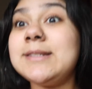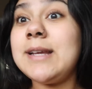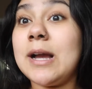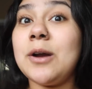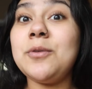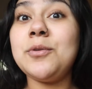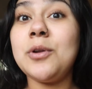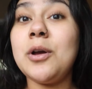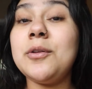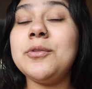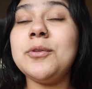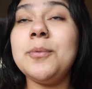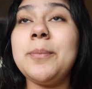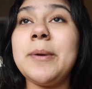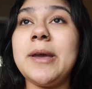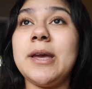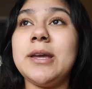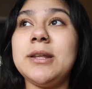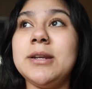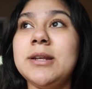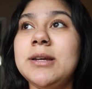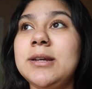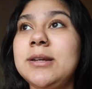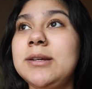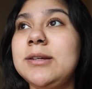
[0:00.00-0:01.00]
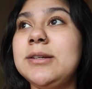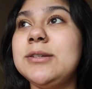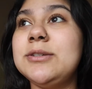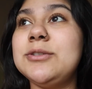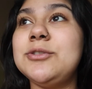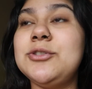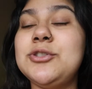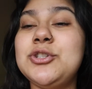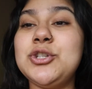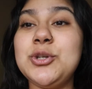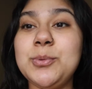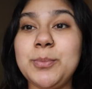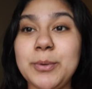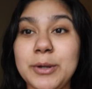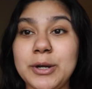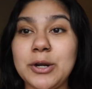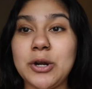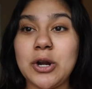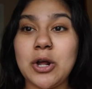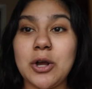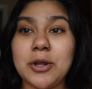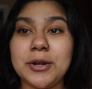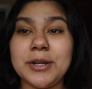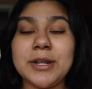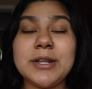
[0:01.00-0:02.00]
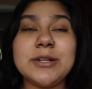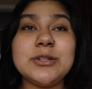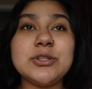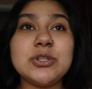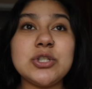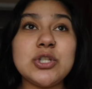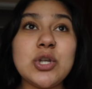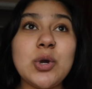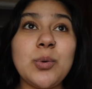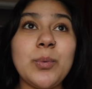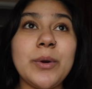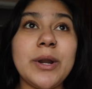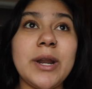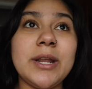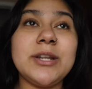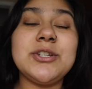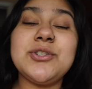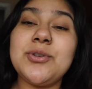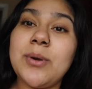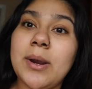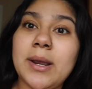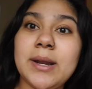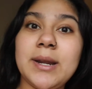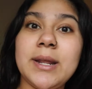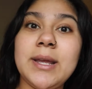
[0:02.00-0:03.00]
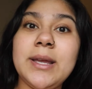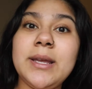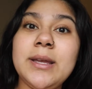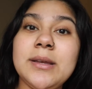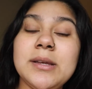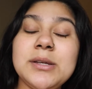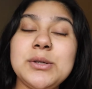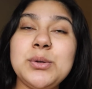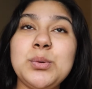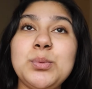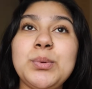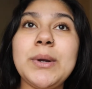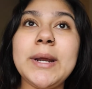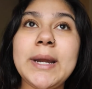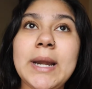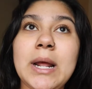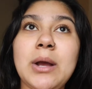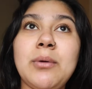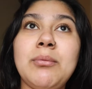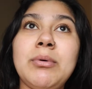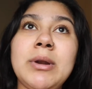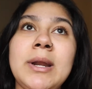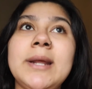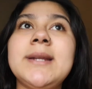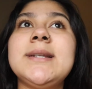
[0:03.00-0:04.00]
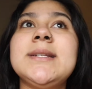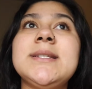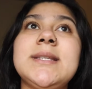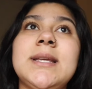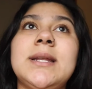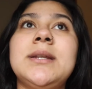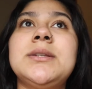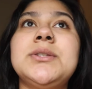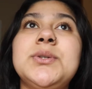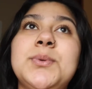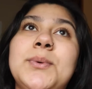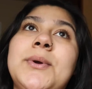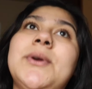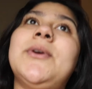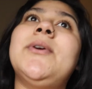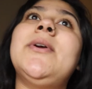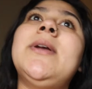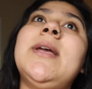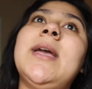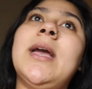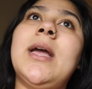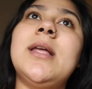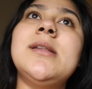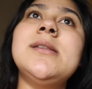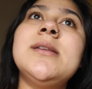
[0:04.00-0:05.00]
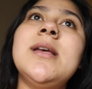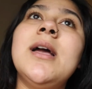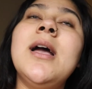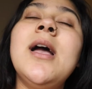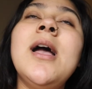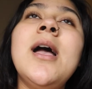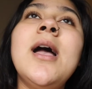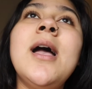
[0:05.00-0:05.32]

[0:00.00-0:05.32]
down on the bed to put it on. And so when I tried it, right now when I decided to wear it again,